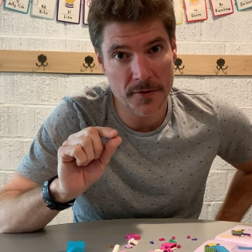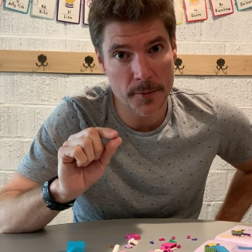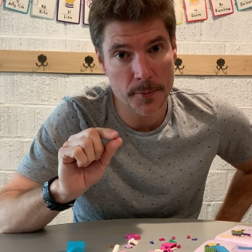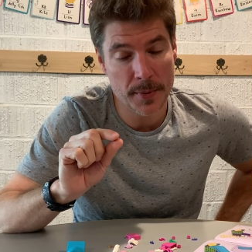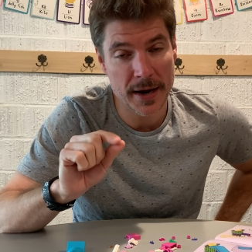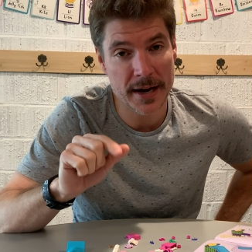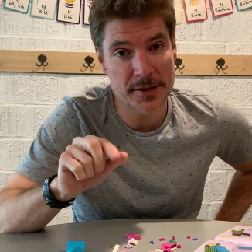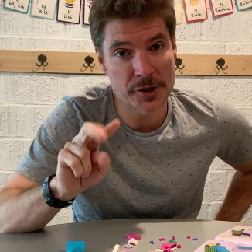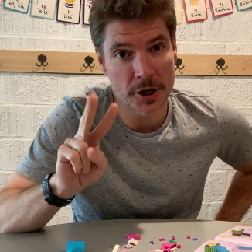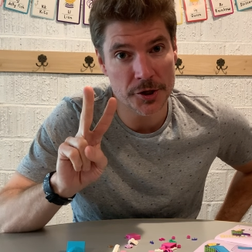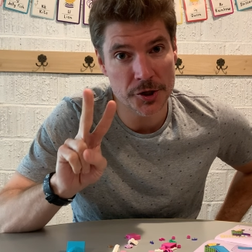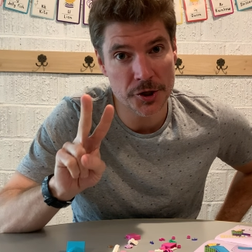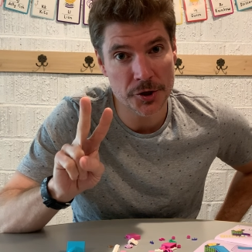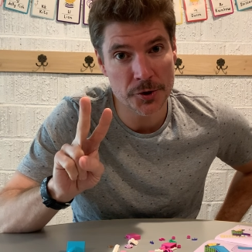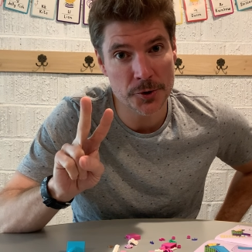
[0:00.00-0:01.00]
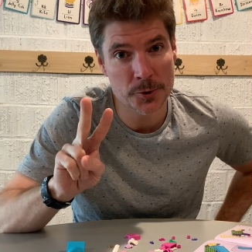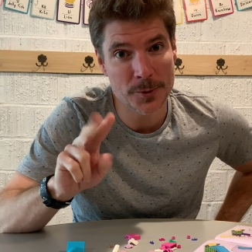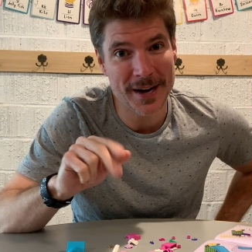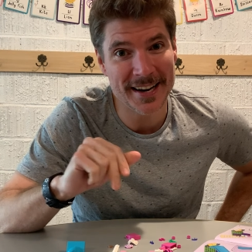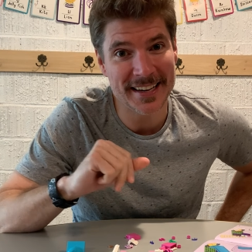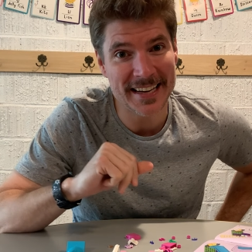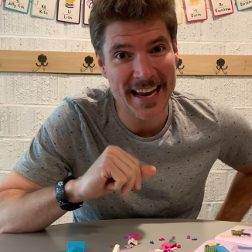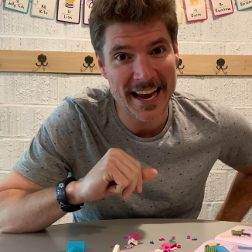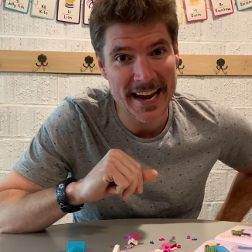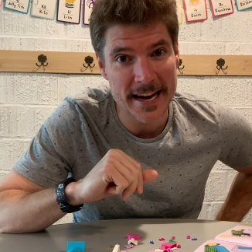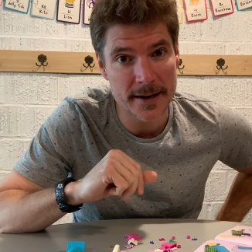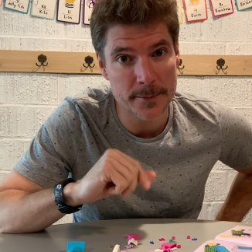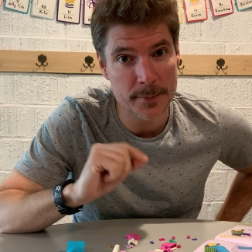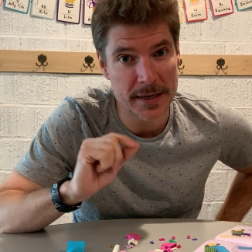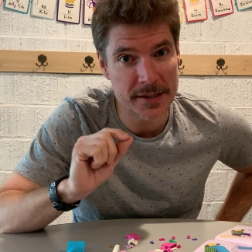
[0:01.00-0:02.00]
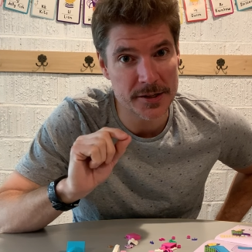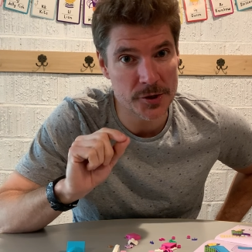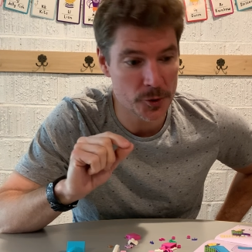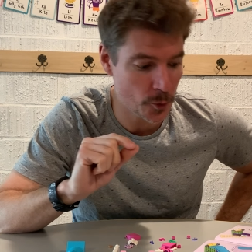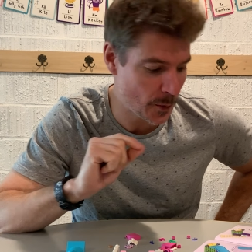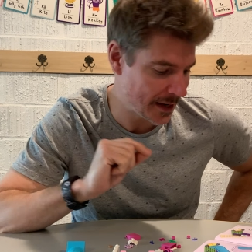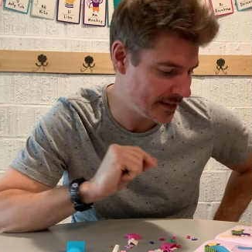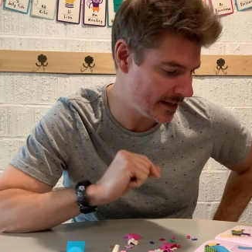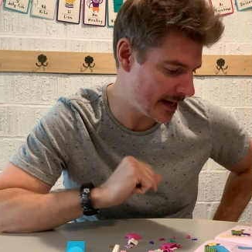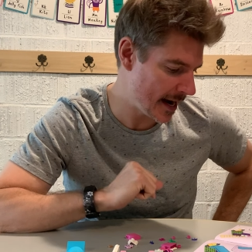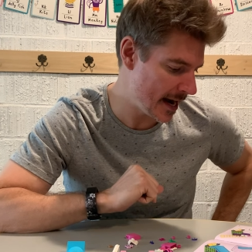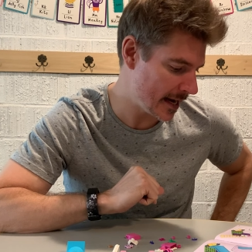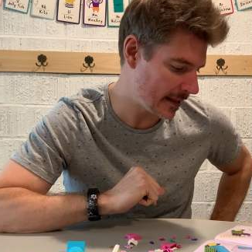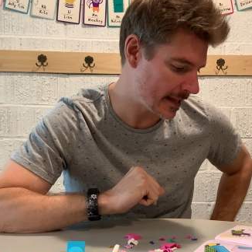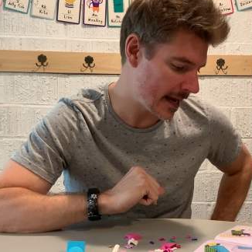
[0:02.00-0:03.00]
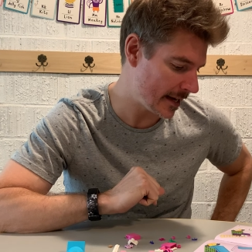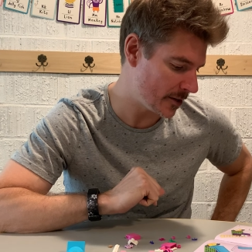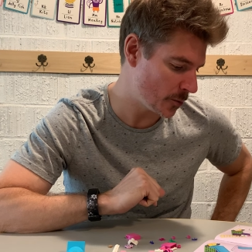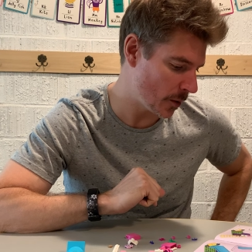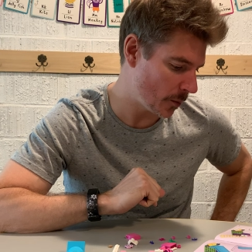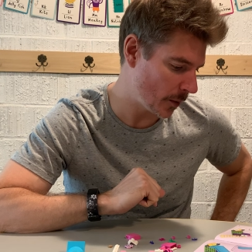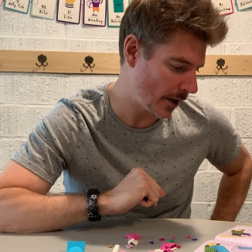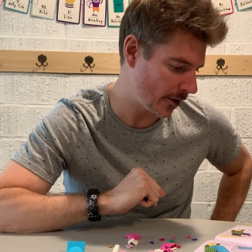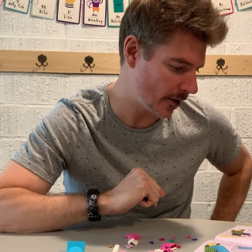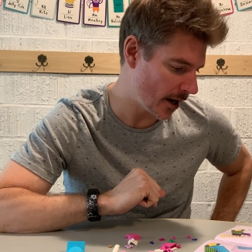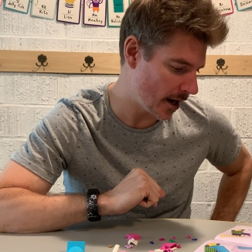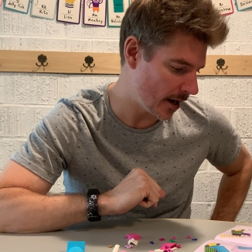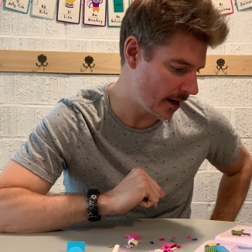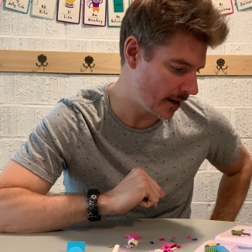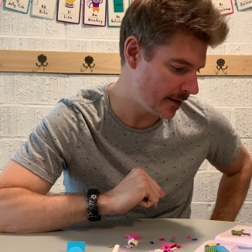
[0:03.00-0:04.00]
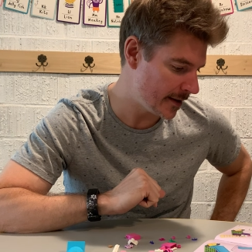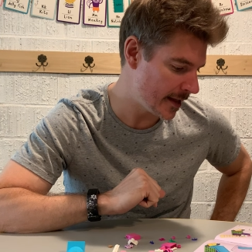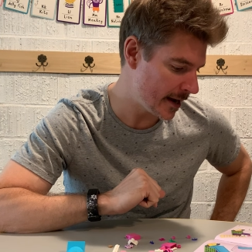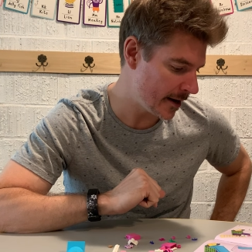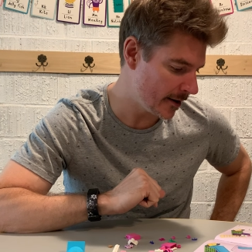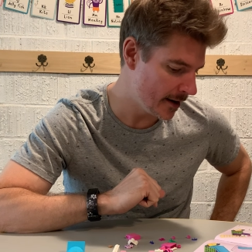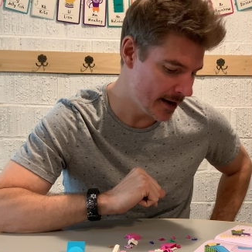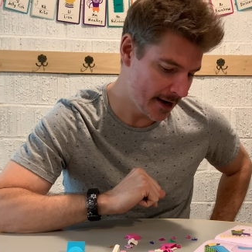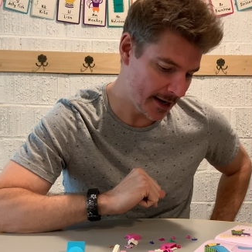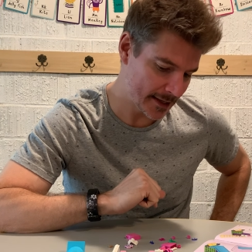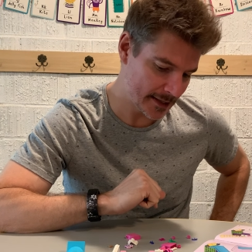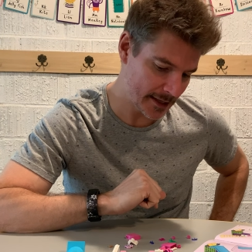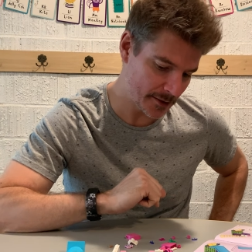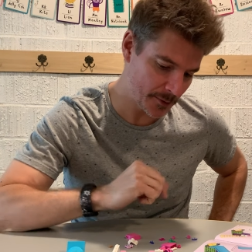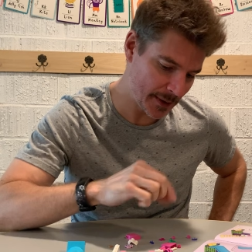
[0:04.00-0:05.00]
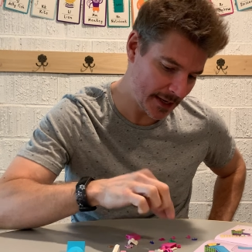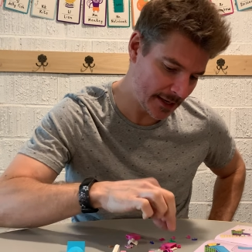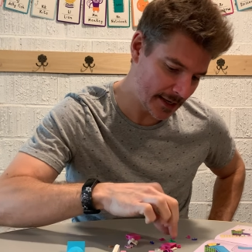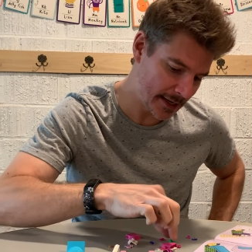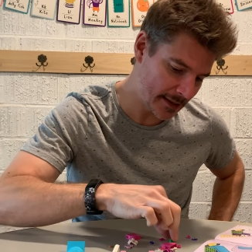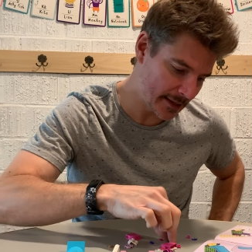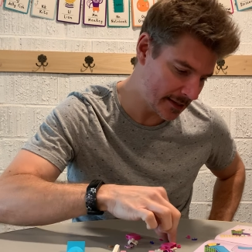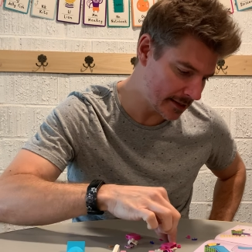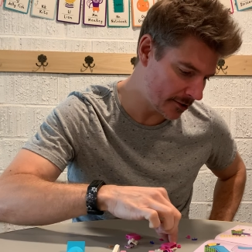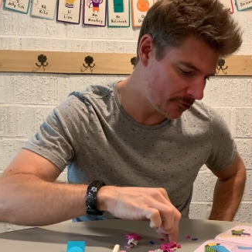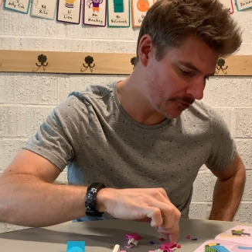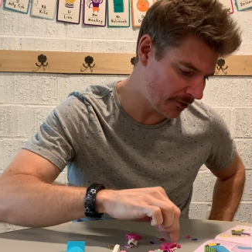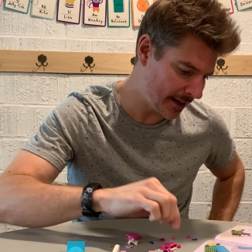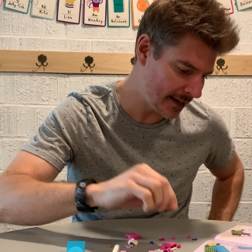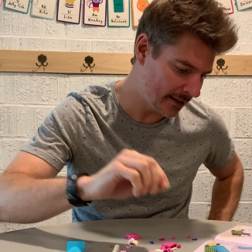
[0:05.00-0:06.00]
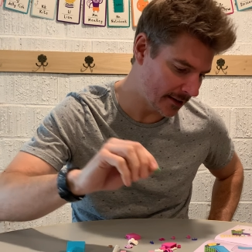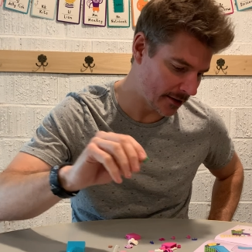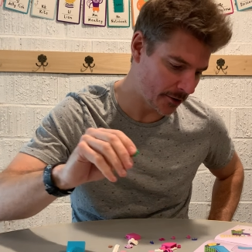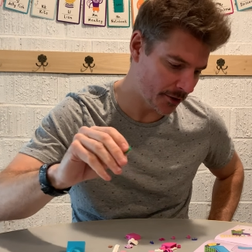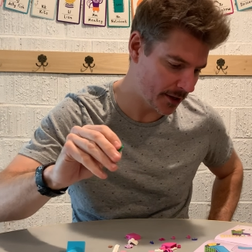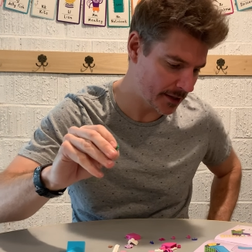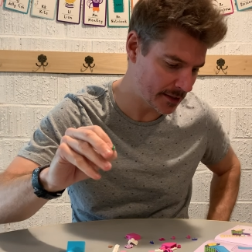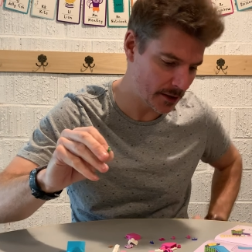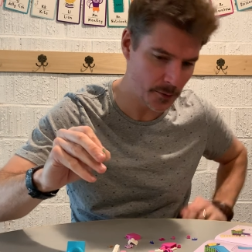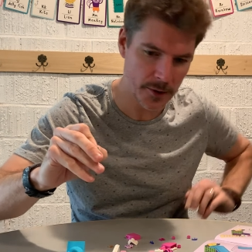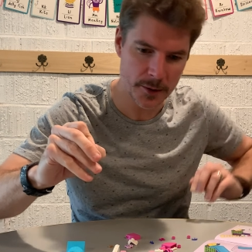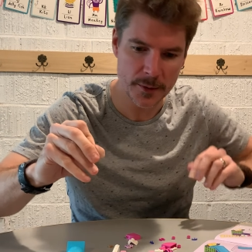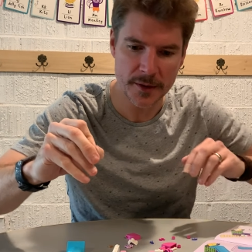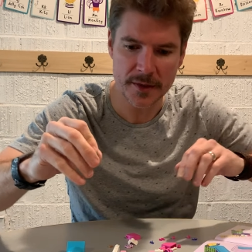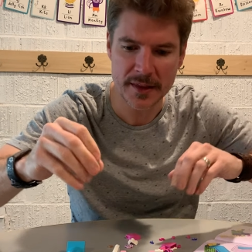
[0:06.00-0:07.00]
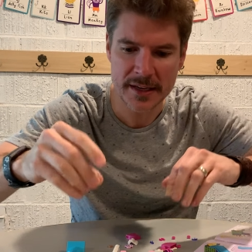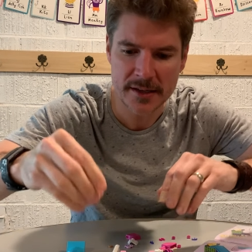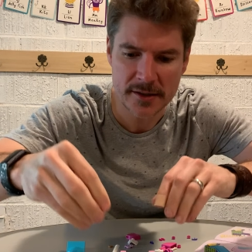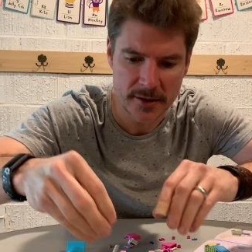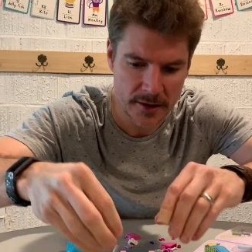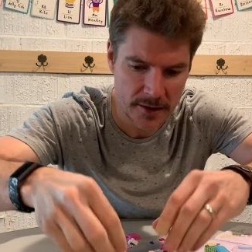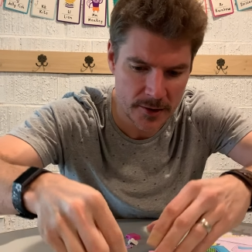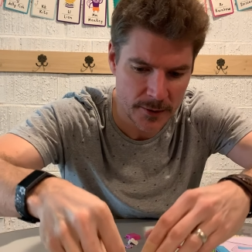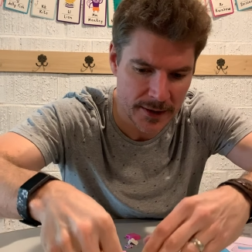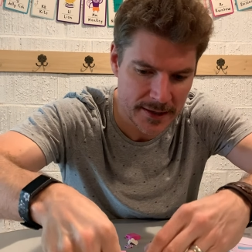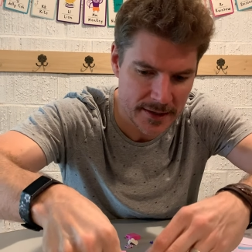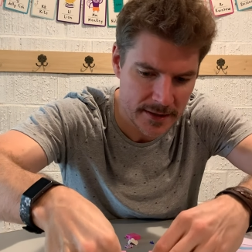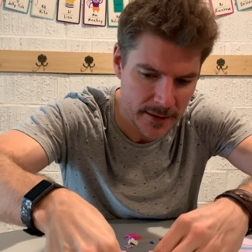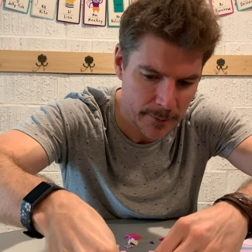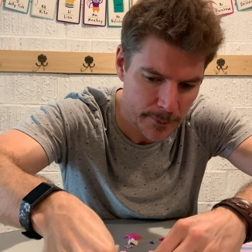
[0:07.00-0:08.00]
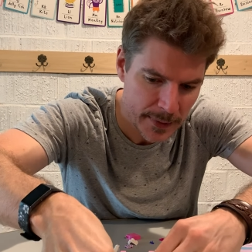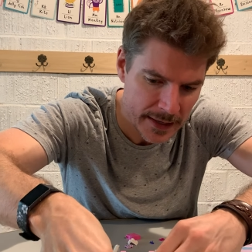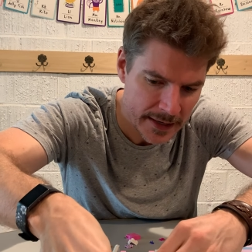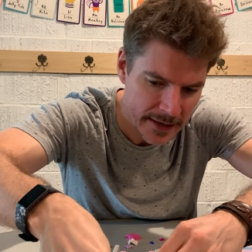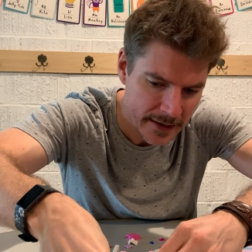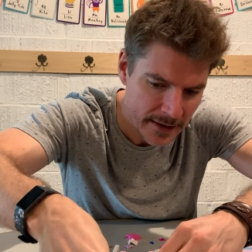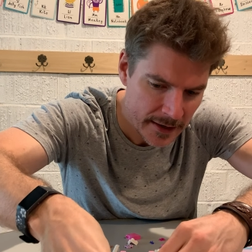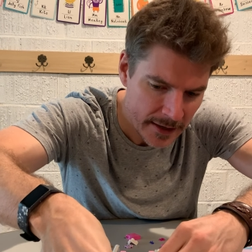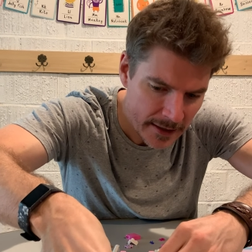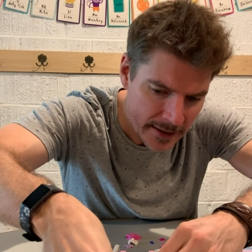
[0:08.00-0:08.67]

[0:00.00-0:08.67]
of the page, a 2 and an 8 means 28. That is what we are on there. It says we need to get these green little things. I wonder what these are going to be.